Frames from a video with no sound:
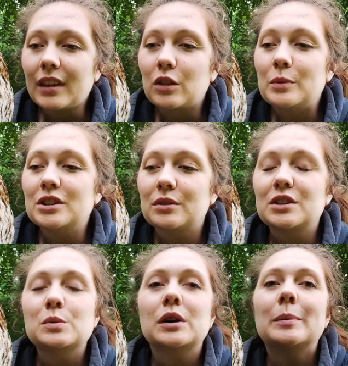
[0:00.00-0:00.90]
and that we don't need
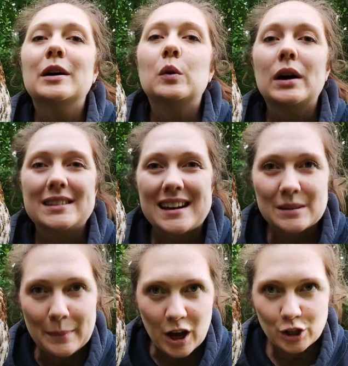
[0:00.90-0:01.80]
to worry about quite
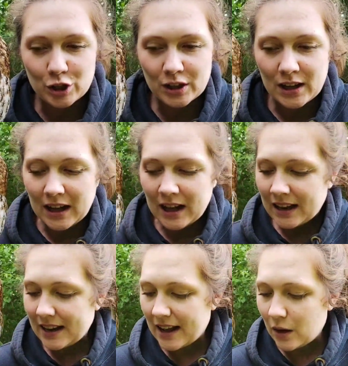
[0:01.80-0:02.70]
as much.
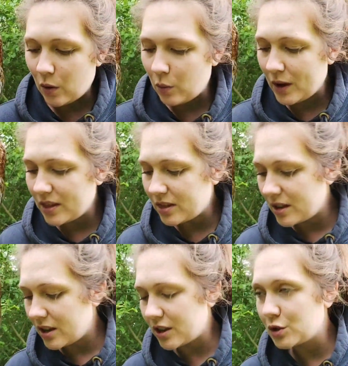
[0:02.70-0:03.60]
Now with
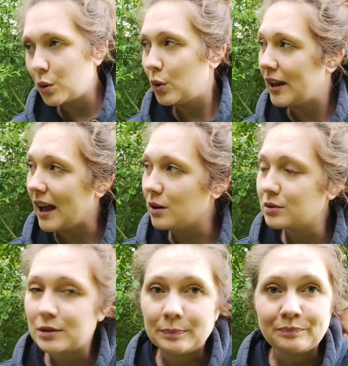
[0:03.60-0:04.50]
the tawny
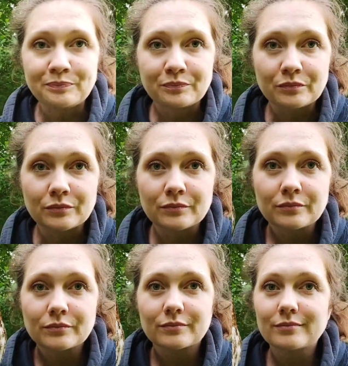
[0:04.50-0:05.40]
owls,
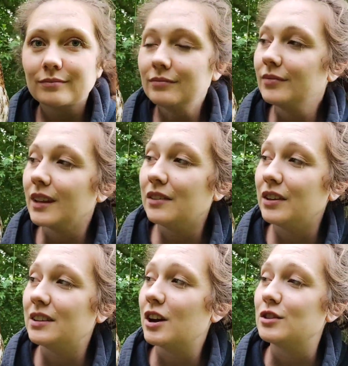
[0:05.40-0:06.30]
if
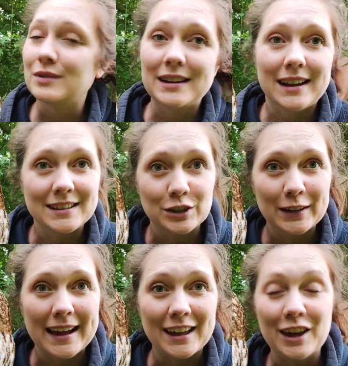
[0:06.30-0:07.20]
he turns around and has a
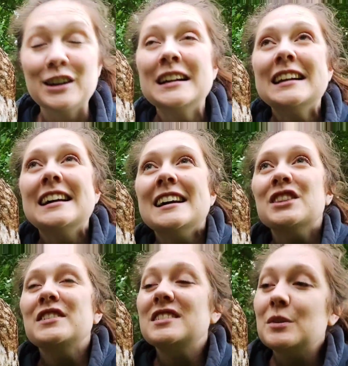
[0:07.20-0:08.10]
look at you,
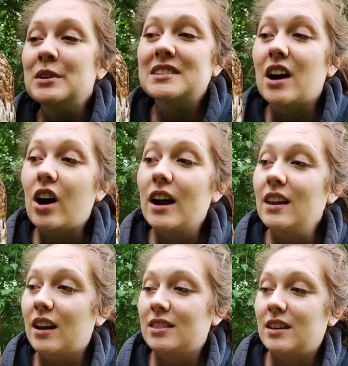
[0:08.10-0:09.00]
the reason I wanted to
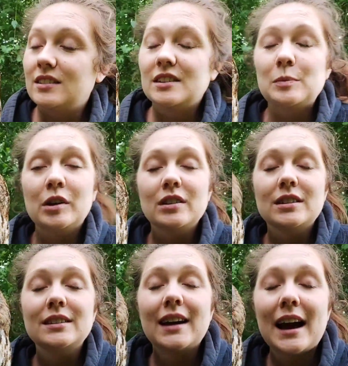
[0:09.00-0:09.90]
highlight these is because
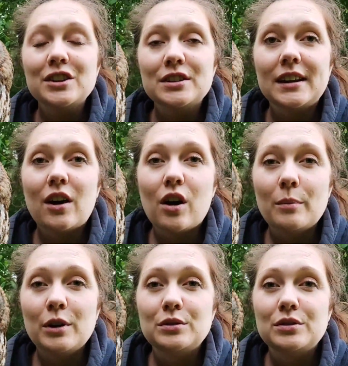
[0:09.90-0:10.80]
these are actually our
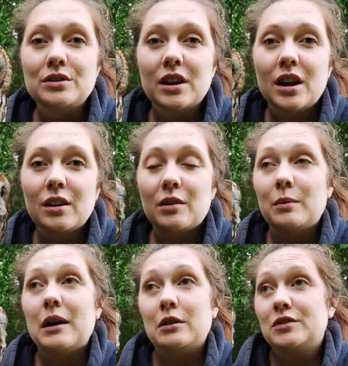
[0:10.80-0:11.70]
most,
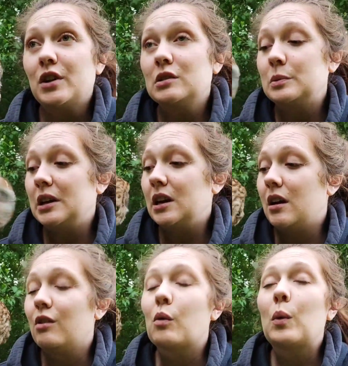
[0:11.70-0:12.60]
well, as far as we
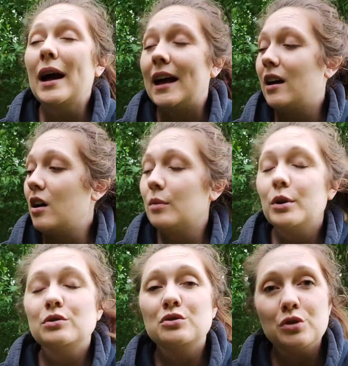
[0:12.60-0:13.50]
are aware, our
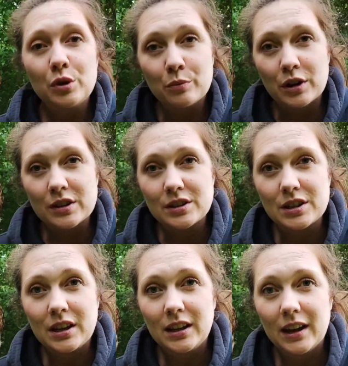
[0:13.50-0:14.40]
most
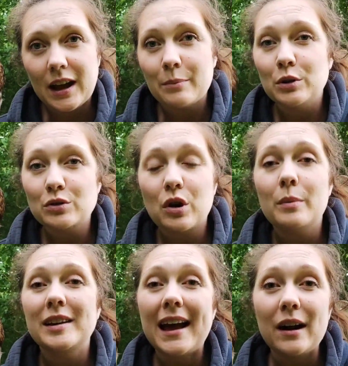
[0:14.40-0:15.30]
numerous and most
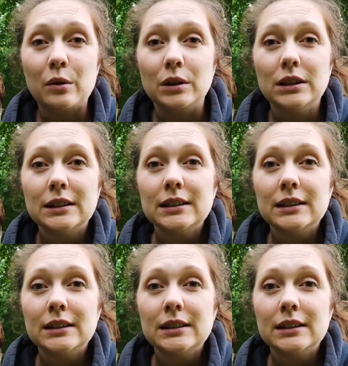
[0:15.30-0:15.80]
common owl